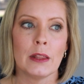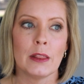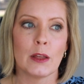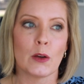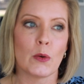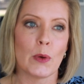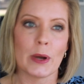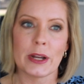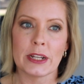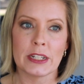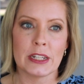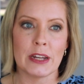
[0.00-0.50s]
the
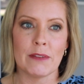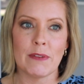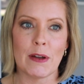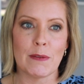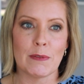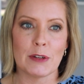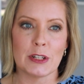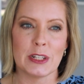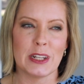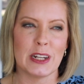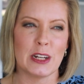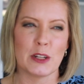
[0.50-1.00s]
quickest I've
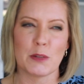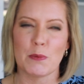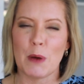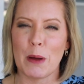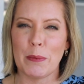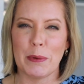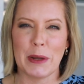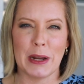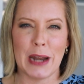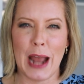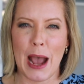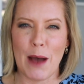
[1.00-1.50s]
ever seen is
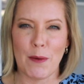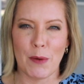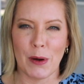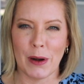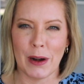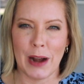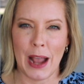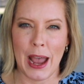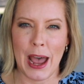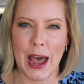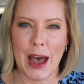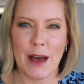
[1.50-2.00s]
probably an hour
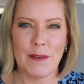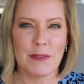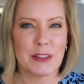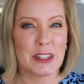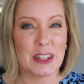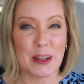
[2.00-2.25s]
and a half.